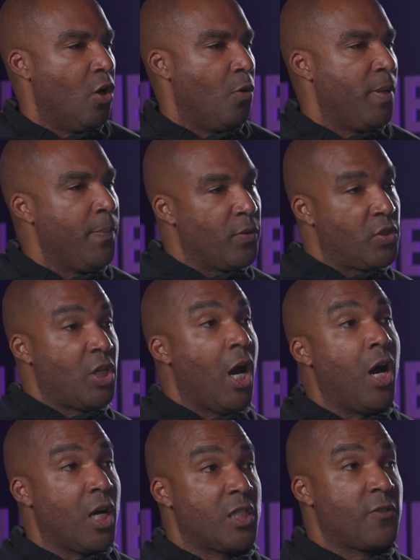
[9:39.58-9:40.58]
people's
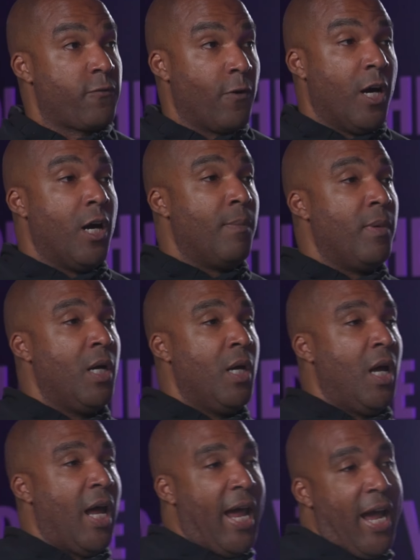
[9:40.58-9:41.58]
talks from
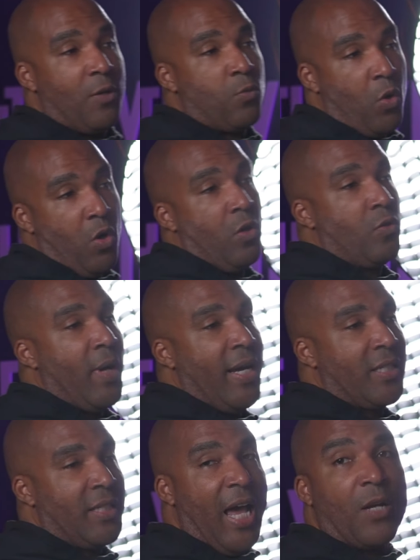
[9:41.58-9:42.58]
Ad World, right?
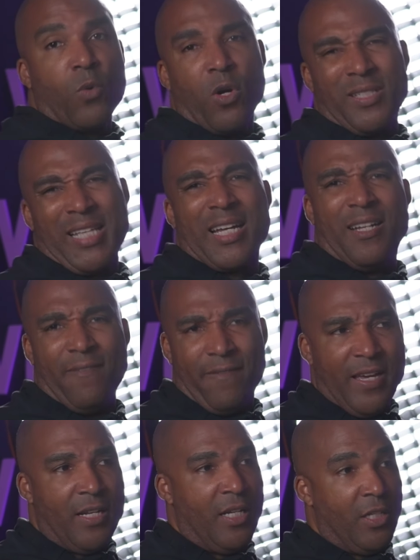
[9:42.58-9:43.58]
Because Ad World is like an event.